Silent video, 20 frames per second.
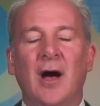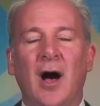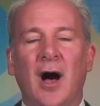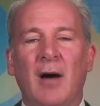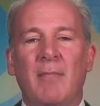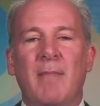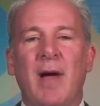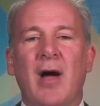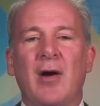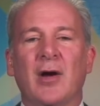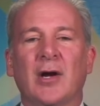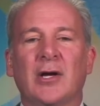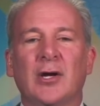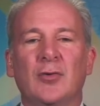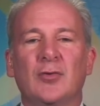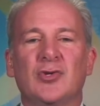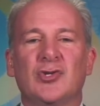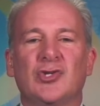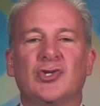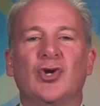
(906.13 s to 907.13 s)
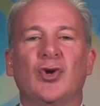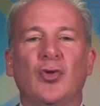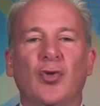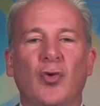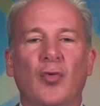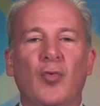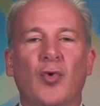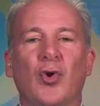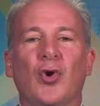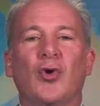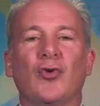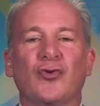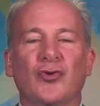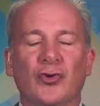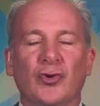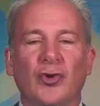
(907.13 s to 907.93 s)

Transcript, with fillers: America was still the world's